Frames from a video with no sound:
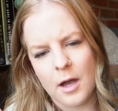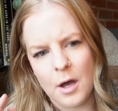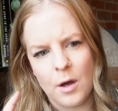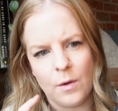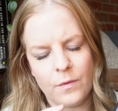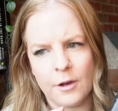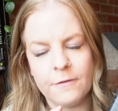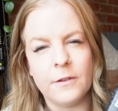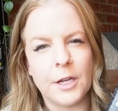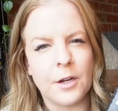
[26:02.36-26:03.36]
of A
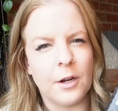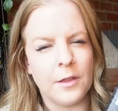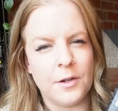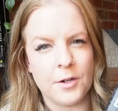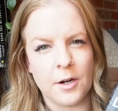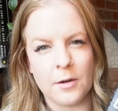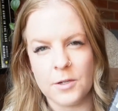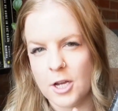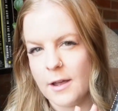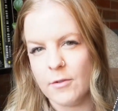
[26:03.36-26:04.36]
Flicker in the Dark,
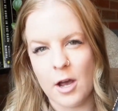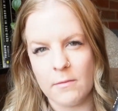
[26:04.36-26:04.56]
which I have not